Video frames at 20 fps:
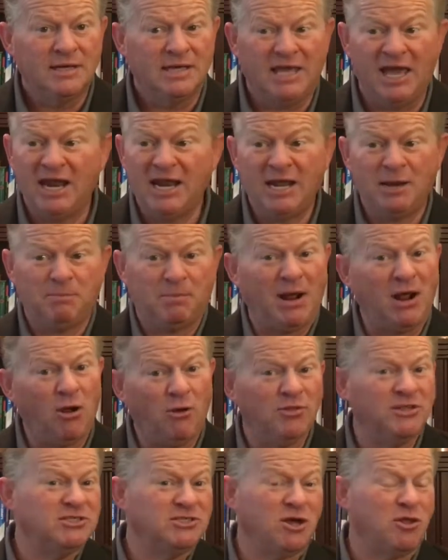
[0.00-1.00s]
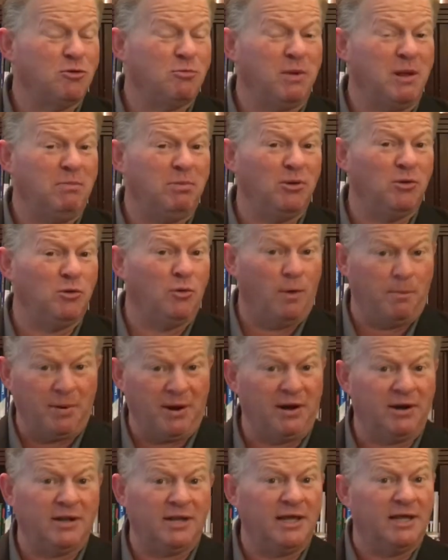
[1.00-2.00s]
Get hit by all these other people who
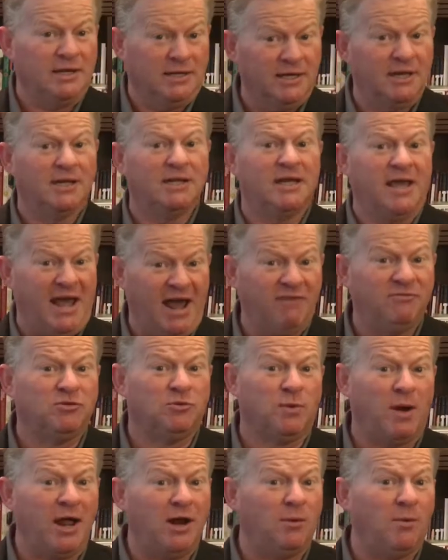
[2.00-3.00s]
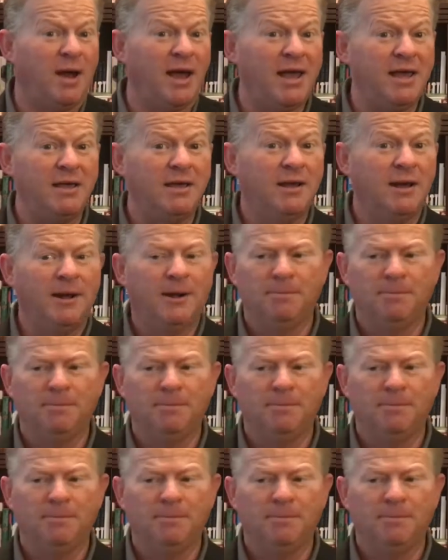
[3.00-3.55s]
apparently legally have the right of way?